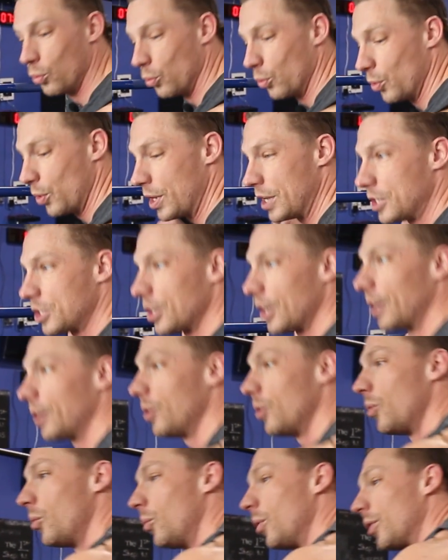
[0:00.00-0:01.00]

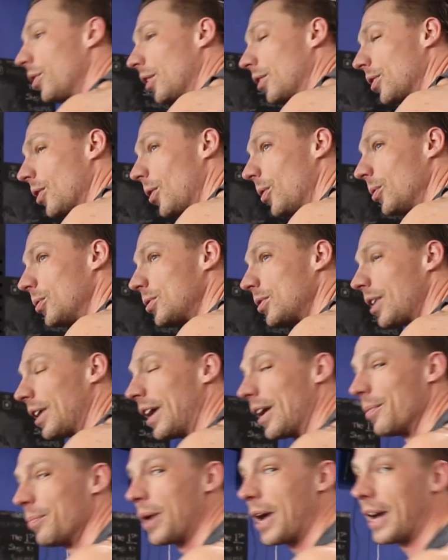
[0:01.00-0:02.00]
reaching with the toes to
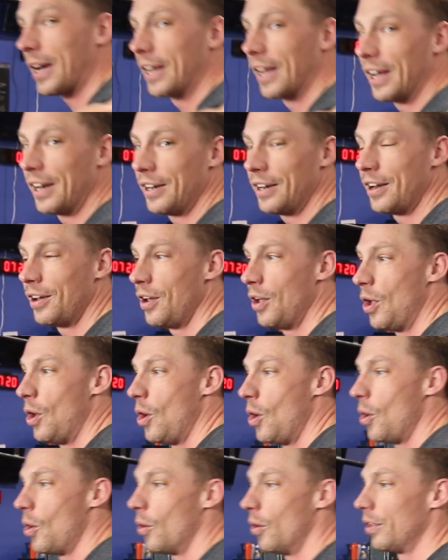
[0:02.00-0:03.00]
get it back in,
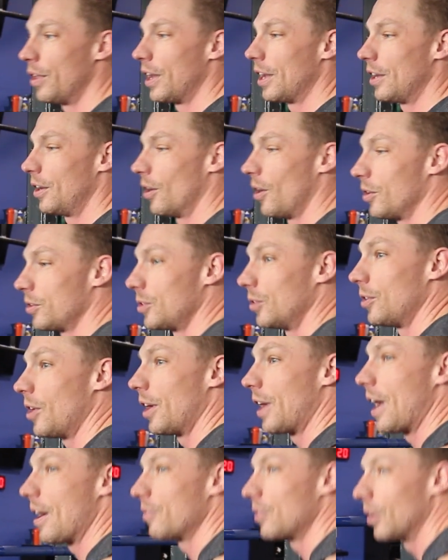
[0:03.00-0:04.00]
or that you're also
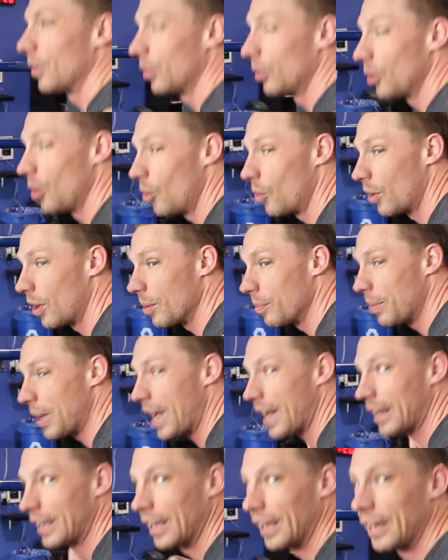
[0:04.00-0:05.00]
not having to lower it
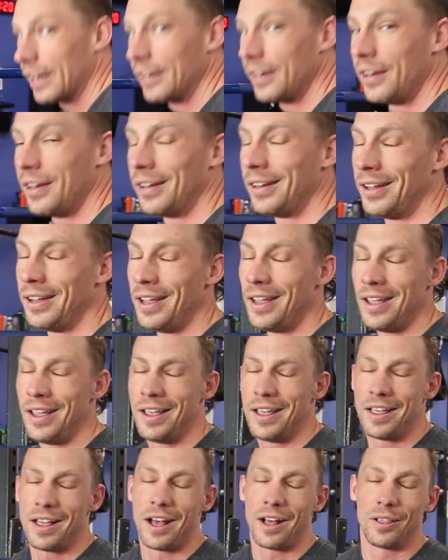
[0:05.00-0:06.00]
back in.
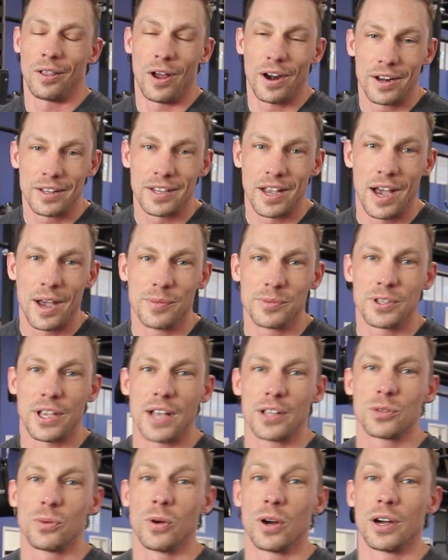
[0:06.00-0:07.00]
A lot of times
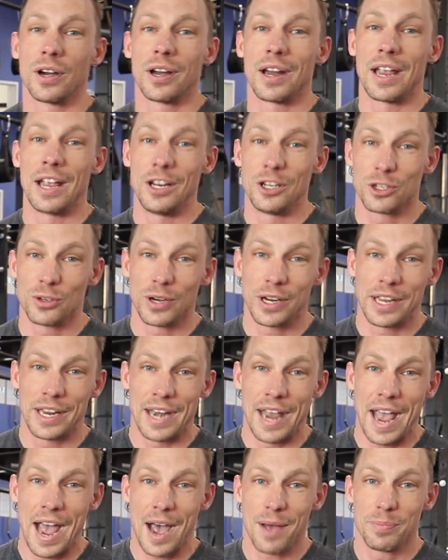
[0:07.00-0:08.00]
that's where injury
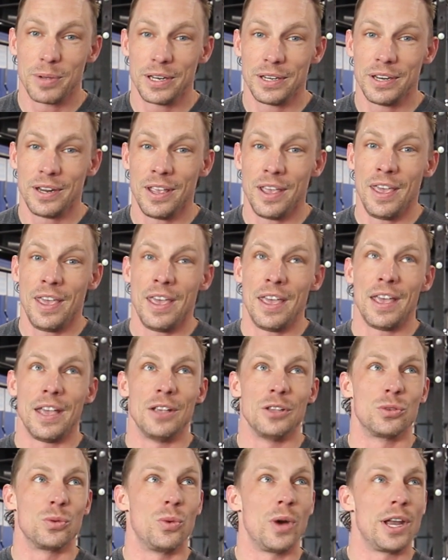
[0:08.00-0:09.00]
can happen,
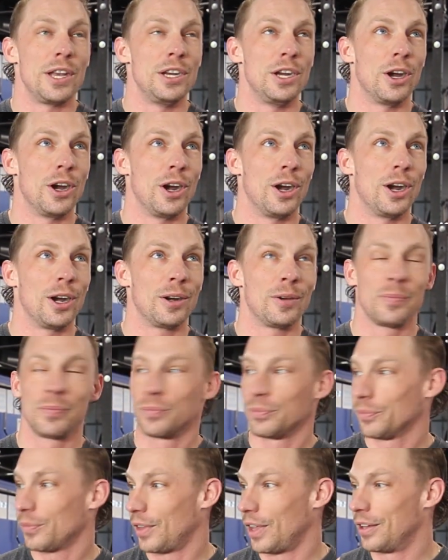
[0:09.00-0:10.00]
is when you're
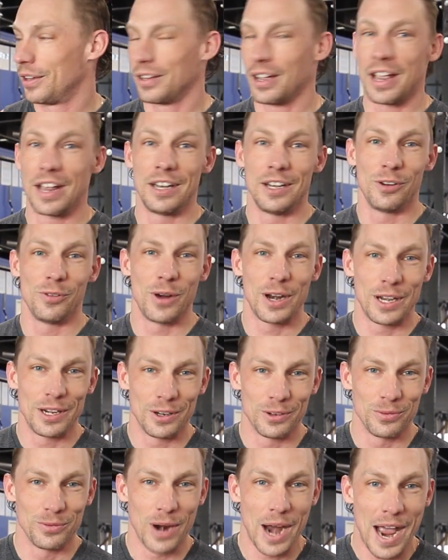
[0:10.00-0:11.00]

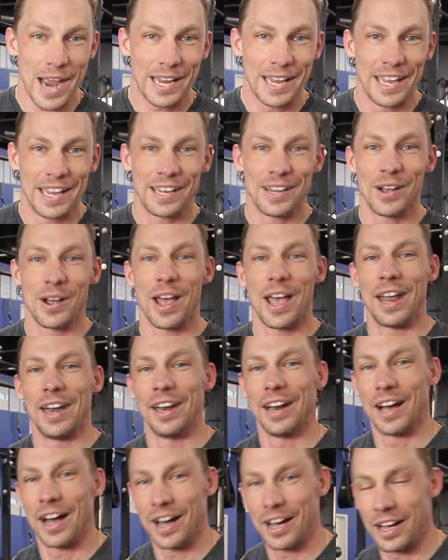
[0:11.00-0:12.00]
racking
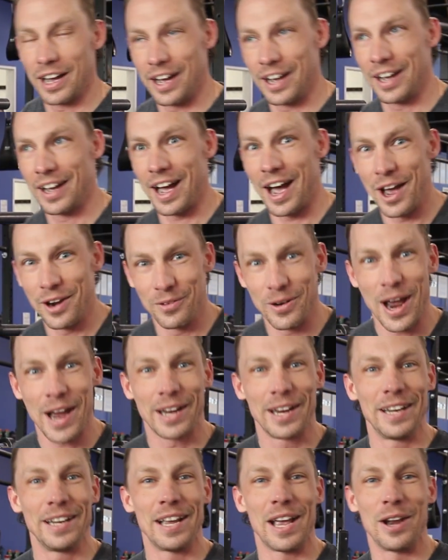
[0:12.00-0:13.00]
and
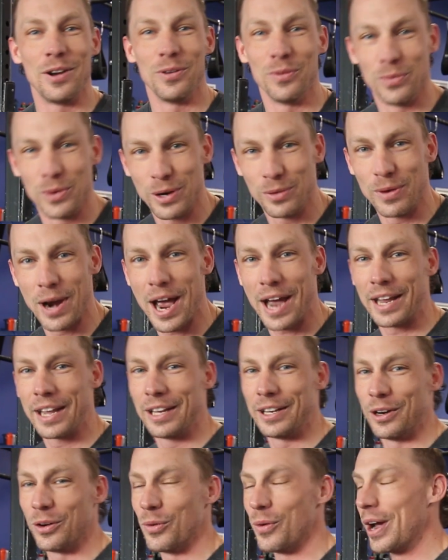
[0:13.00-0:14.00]
unracking and
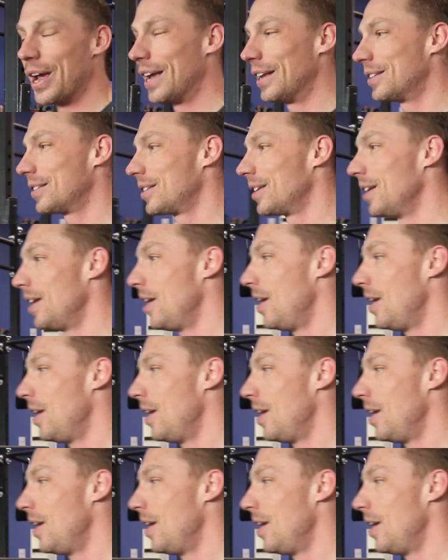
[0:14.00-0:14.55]
re-racking your weights.